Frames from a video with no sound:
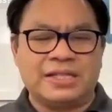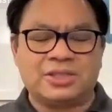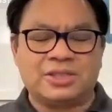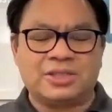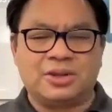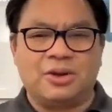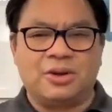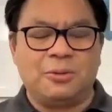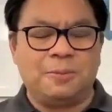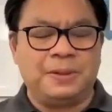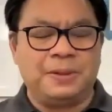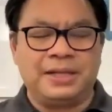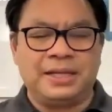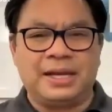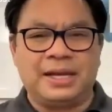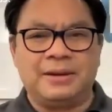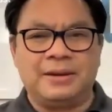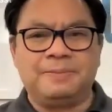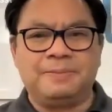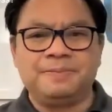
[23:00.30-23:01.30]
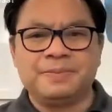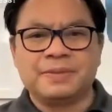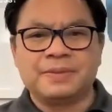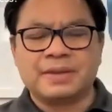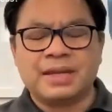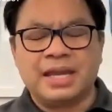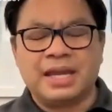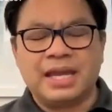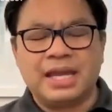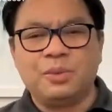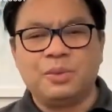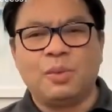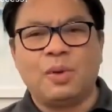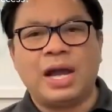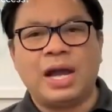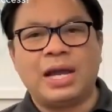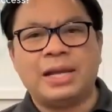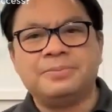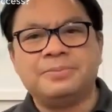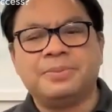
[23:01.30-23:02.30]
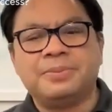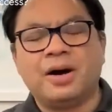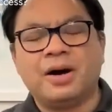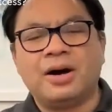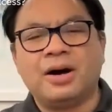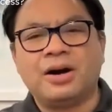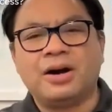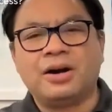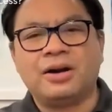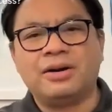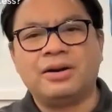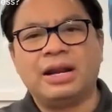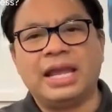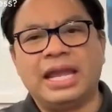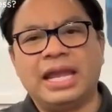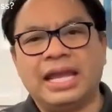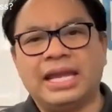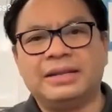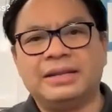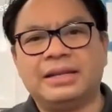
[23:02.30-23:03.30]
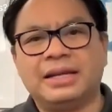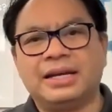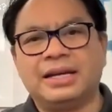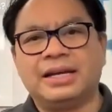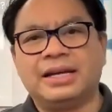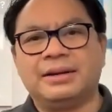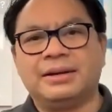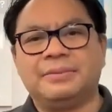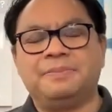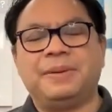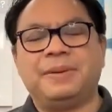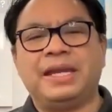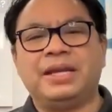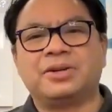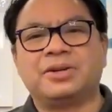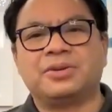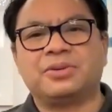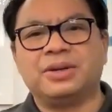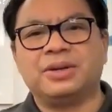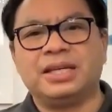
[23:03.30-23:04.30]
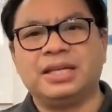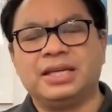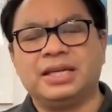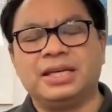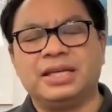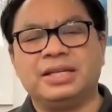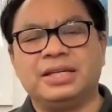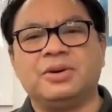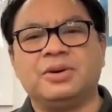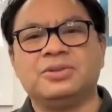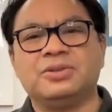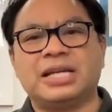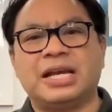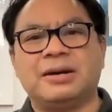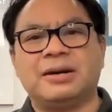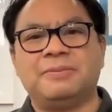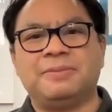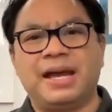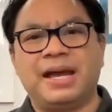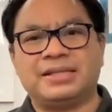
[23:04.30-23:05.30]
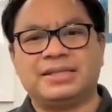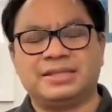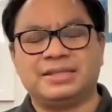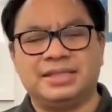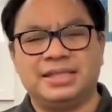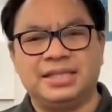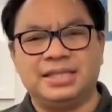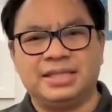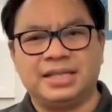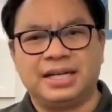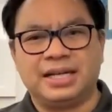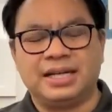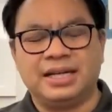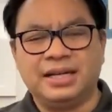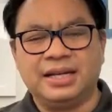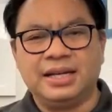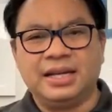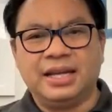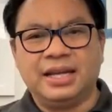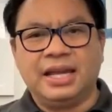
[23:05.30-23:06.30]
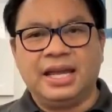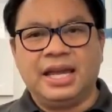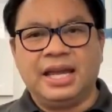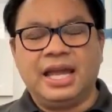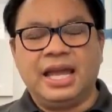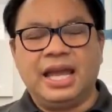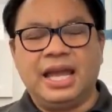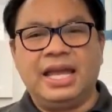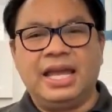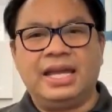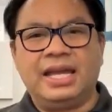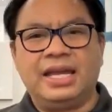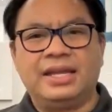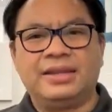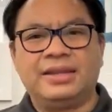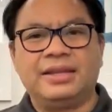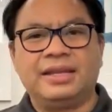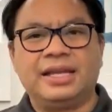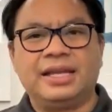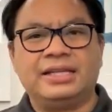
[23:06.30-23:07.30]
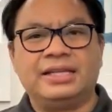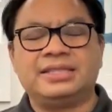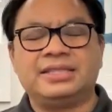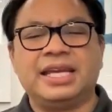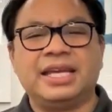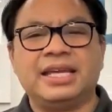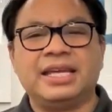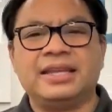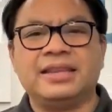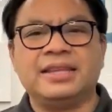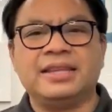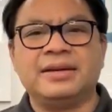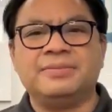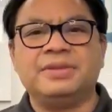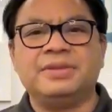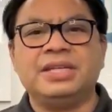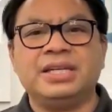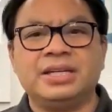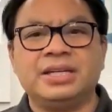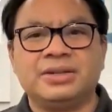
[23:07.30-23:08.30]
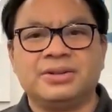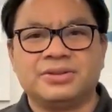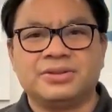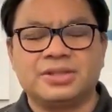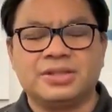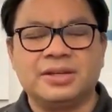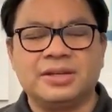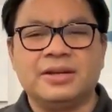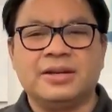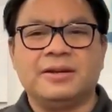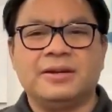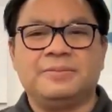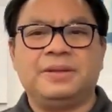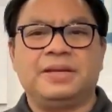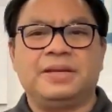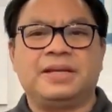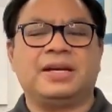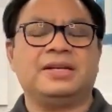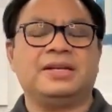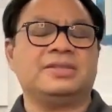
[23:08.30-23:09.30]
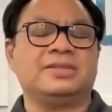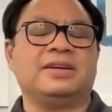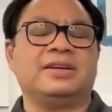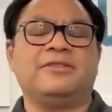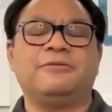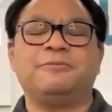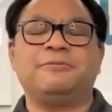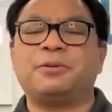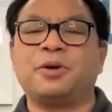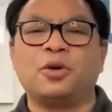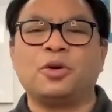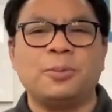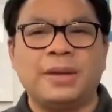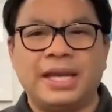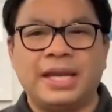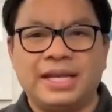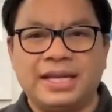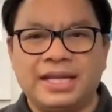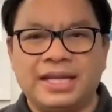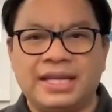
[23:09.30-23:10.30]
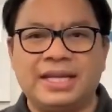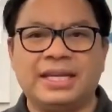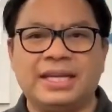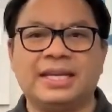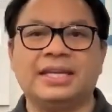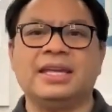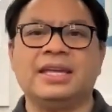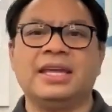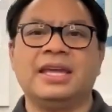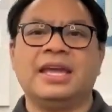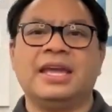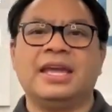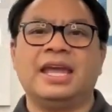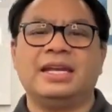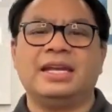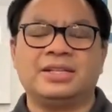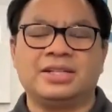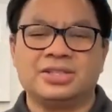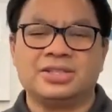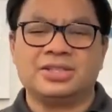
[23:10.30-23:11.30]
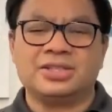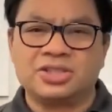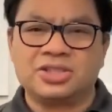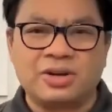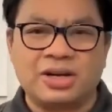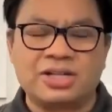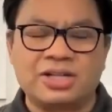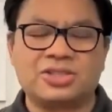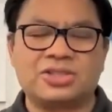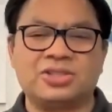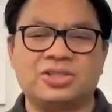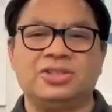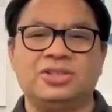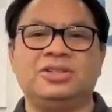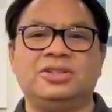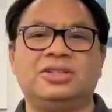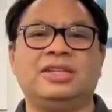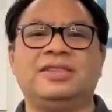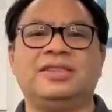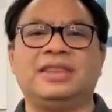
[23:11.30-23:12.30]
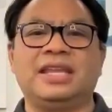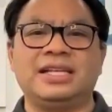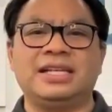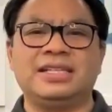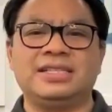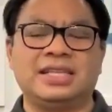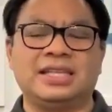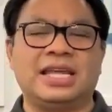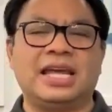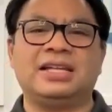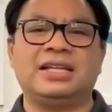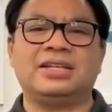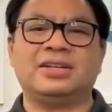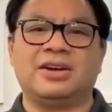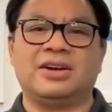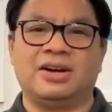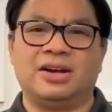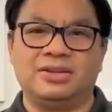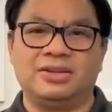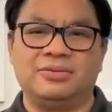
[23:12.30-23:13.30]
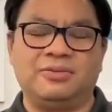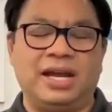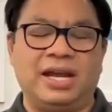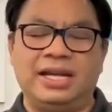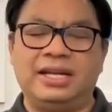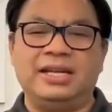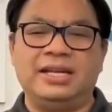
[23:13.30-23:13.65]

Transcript: opening up a wine bar and a bakery in Old Town Pasadena, and it's taken them years because of permitting and construction and things of that right?